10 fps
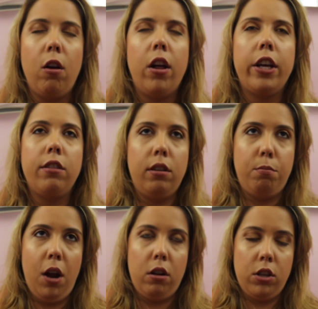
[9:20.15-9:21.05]
All I use is
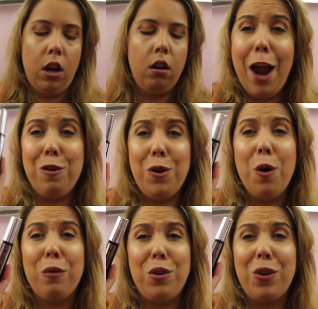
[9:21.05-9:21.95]
brow gel. I don't
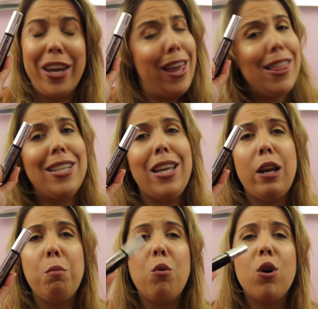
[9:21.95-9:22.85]
know if you can get this
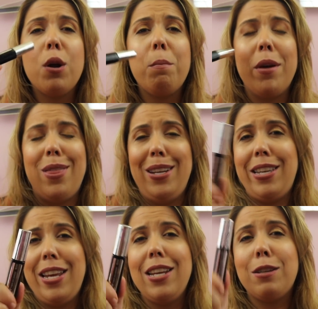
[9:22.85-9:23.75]
anymore, but
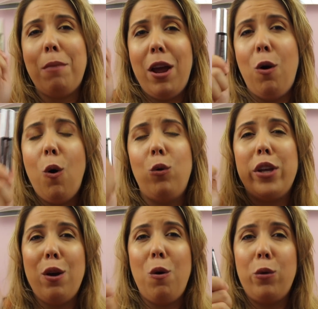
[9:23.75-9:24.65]
this is my
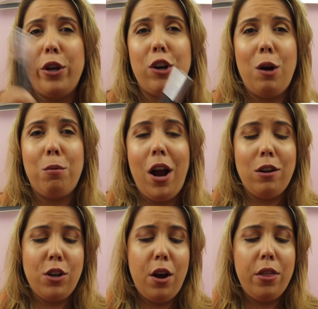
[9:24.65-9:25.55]
holy girl
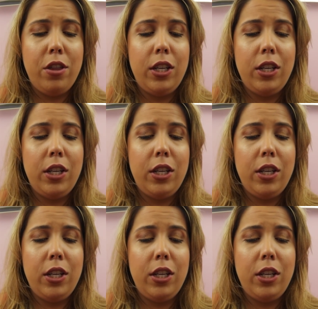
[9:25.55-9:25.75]
brow gel.